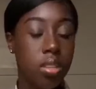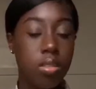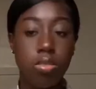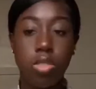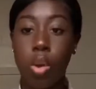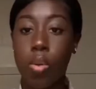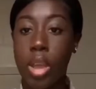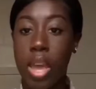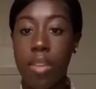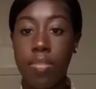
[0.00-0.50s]

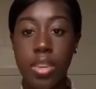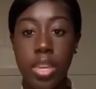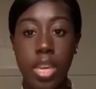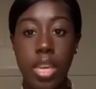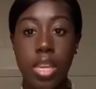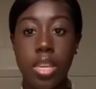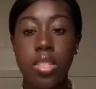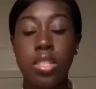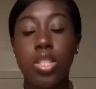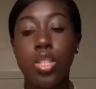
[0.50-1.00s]
don't have
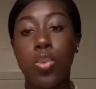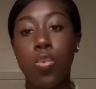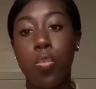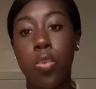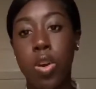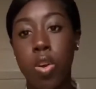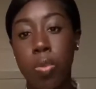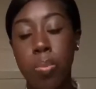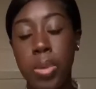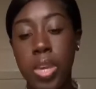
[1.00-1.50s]
kids, you
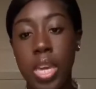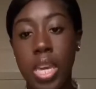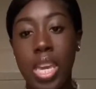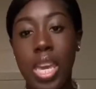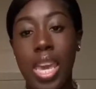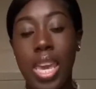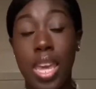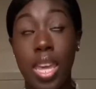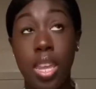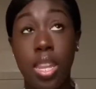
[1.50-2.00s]
will be
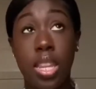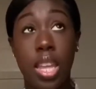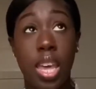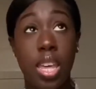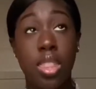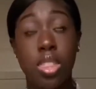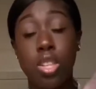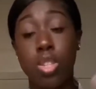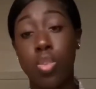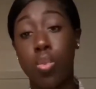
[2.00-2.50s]
in
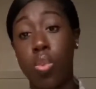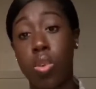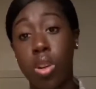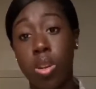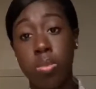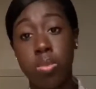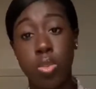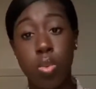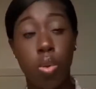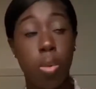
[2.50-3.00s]
like the
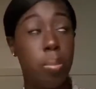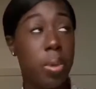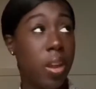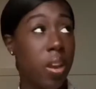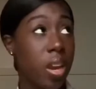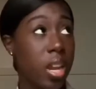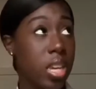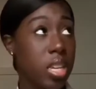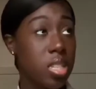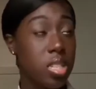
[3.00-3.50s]
dorms or
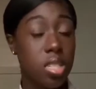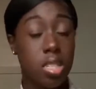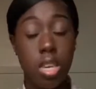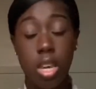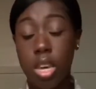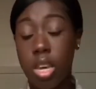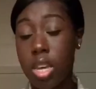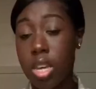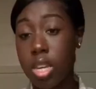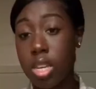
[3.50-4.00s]
barracks
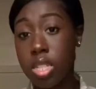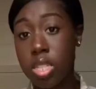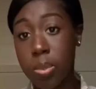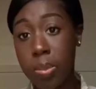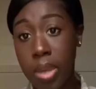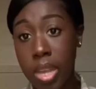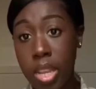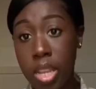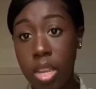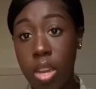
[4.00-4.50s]

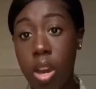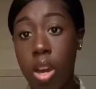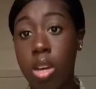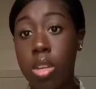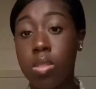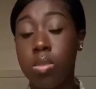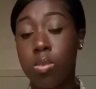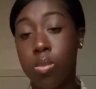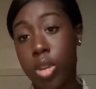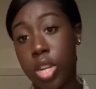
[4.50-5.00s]
depending on
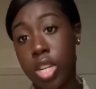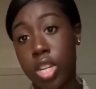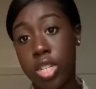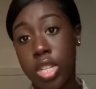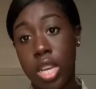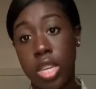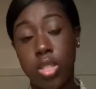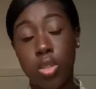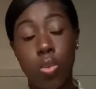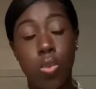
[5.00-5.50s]
where your
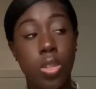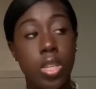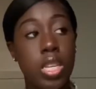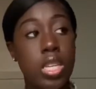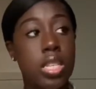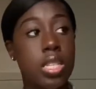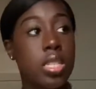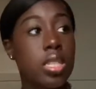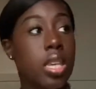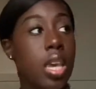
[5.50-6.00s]
tech school
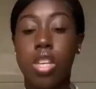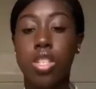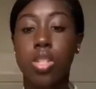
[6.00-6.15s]
is.